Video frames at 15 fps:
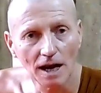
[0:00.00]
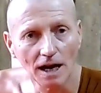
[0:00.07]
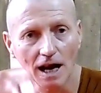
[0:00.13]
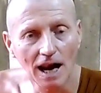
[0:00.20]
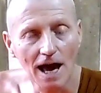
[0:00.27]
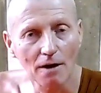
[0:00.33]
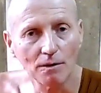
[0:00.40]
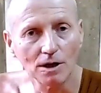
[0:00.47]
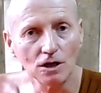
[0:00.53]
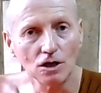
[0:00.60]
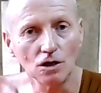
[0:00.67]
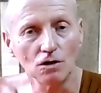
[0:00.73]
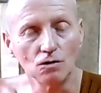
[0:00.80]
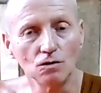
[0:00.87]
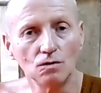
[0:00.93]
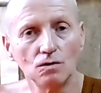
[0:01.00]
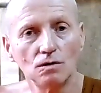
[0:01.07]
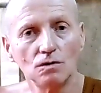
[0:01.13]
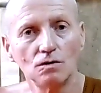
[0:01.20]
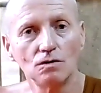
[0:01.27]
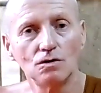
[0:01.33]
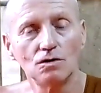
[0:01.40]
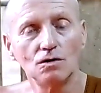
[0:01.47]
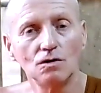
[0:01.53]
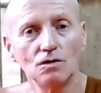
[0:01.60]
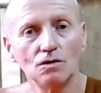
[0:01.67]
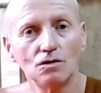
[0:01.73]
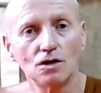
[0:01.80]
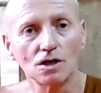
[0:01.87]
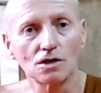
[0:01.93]
just to act
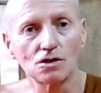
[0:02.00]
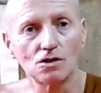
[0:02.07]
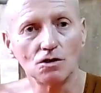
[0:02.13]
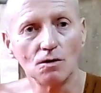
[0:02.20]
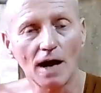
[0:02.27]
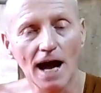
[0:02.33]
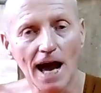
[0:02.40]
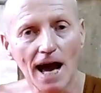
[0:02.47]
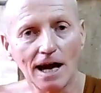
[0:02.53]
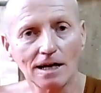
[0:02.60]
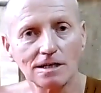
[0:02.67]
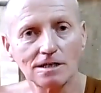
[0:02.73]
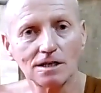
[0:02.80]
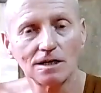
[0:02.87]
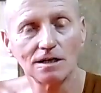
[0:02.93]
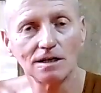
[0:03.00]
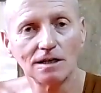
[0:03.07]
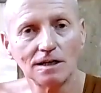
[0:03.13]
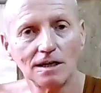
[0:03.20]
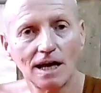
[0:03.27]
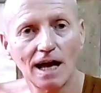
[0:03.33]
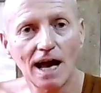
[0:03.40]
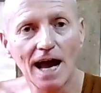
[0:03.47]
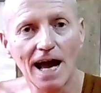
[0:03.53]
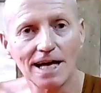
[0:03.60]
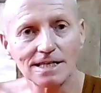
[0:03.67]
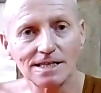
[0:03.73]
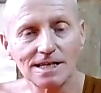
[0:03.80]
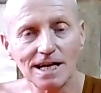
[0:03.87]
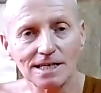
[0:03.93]
as necessarily
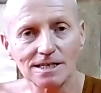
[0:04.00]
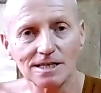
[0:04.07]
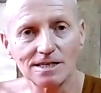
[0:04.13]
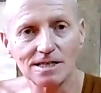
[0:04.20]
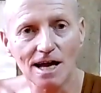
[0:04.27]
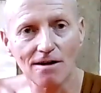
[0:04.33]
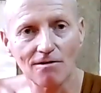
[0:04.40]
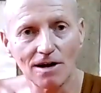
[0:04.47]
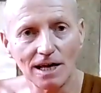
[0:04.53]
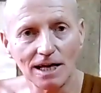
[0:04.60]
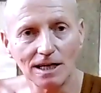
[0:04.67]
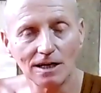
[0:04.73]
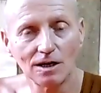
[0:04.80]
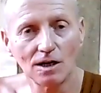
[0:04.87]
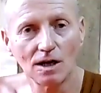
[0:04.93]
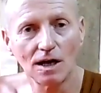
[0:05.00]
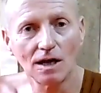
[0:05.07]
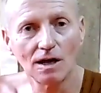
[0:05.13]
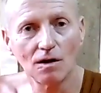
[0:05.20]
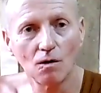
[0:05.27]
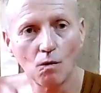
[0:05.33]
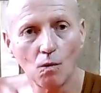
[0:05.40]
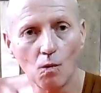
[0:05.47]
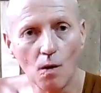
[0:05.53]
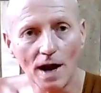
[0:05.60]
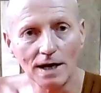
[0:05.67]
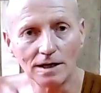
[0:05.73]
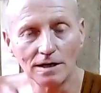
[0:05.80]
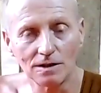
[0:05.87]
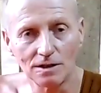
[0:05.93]
when the time is
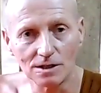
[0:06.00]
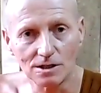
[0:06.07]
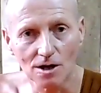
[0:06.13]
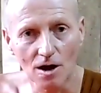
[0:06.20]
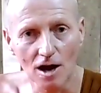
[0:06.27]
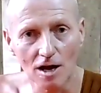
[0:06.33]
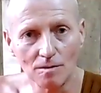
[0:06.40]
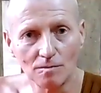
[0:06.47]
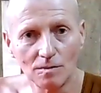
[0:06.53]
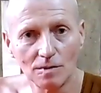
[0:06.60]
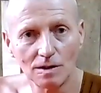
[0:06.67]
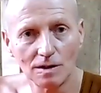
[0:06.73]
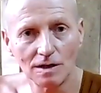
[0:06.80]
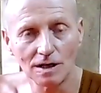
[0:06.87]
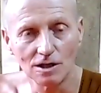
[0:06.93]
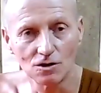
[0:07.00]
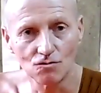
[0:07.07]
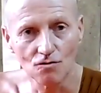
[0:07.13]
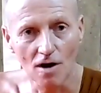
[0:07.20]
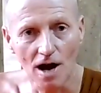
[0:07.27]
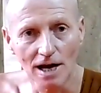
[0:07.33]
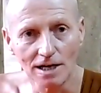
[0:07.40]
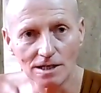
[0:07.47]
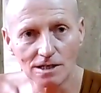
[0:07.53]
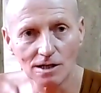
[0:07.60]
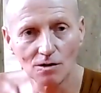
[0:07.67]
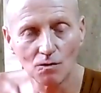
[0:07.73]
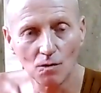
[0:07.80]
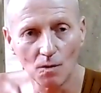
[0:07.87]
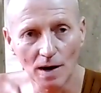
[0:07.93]
right, when that
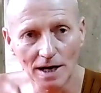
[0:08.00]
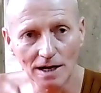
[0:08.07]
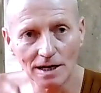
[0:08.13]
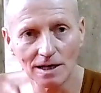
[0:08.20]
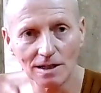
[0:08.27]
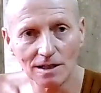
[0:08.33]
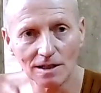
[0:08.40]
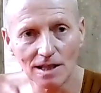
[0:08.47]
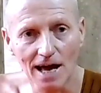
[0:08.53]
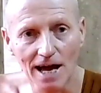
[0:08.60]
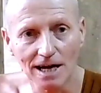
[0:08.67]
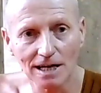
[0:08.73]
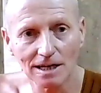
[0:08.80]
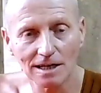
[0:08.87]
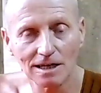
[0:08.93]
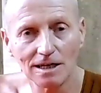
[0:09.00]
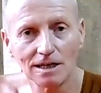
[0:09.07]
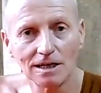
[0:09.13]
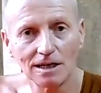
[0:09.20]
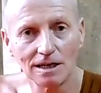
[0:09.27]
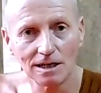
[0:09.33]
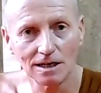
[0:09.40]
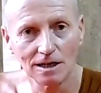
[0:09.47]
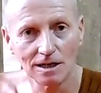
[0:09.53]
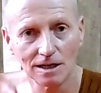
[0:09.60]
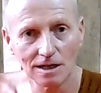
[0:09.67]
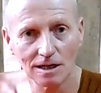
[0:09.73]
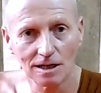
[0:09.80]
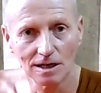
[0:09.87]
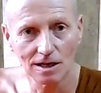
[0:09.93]
occasion
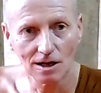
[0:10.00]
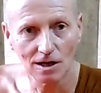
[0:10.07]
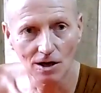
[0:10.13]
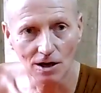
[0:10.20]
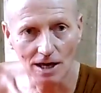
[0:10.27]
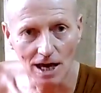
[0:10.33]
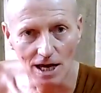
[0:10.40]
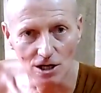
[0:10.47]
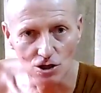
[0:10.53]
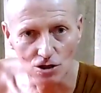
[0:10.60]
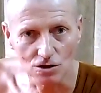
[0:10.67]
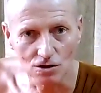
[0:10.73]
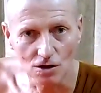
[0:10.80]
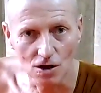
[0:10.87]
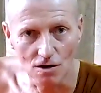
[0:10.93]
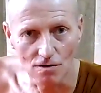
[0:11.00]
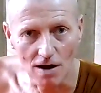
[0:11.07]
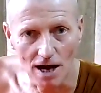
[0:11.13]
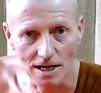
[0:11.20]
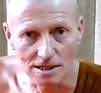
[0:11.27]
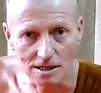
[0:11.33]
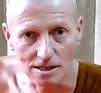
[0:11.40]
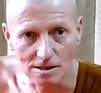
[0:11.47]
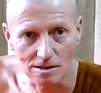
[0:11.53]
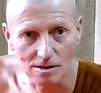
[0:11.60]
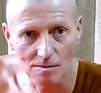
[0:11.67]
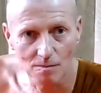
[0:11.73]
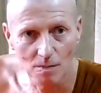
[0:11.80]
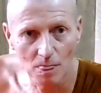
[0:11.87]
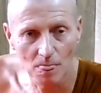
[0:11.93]
arises, rather
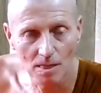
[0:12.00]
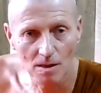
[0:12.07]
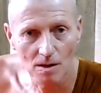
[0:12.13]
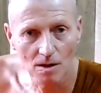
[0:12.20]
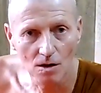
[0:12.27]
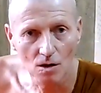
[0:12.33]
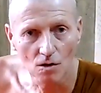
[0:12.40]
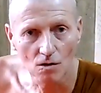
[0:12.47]
than